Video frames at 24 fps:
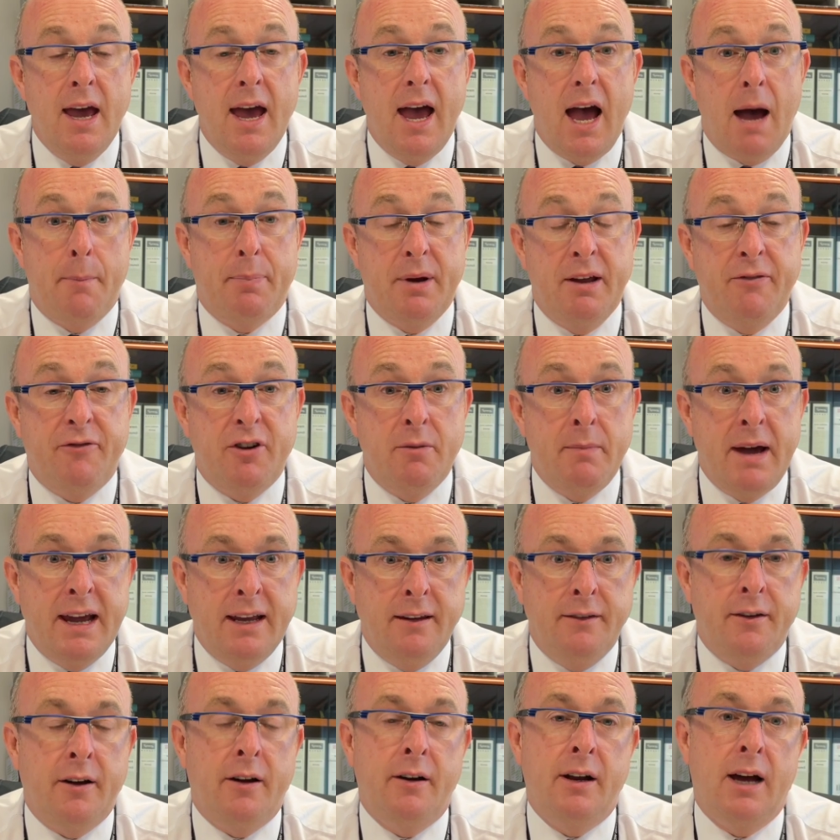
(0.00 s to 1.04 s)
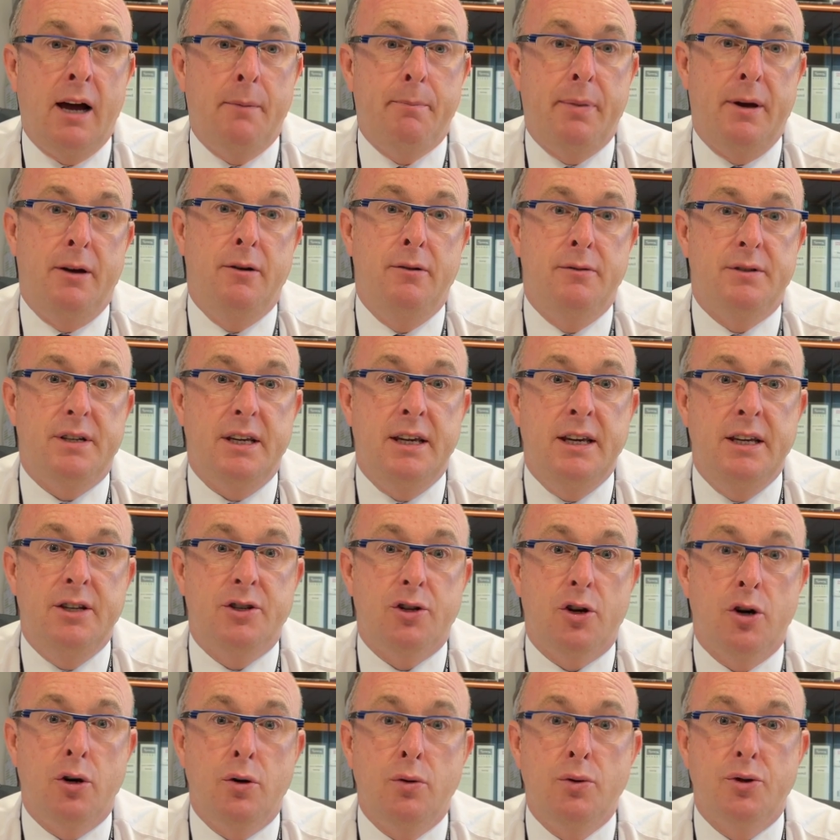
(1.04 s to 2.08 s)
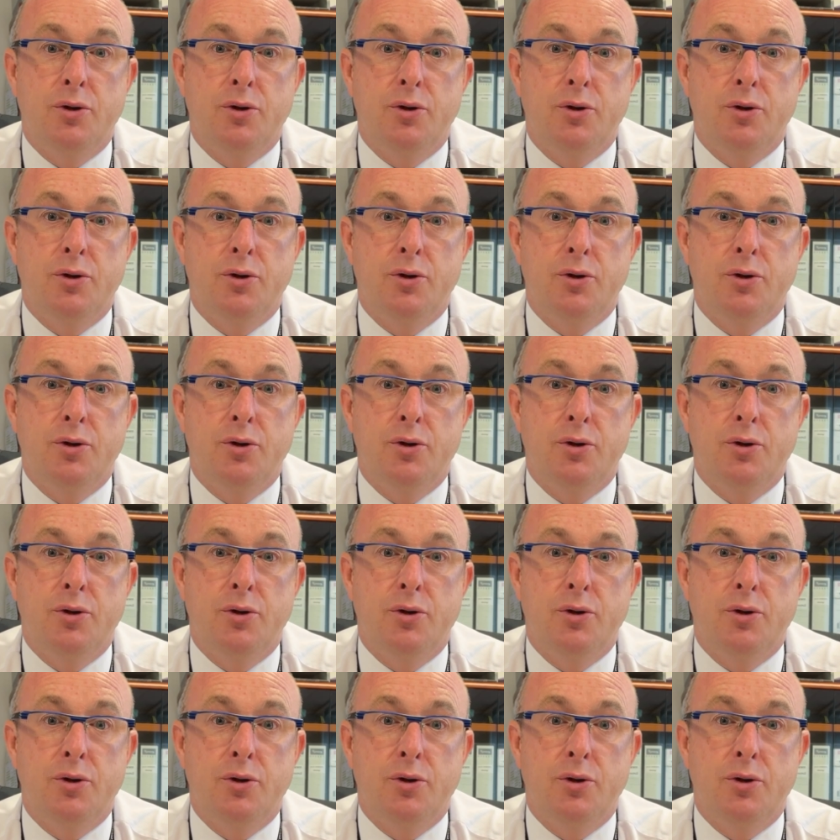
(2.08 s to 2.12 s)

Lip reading: A brief reminder about ESchool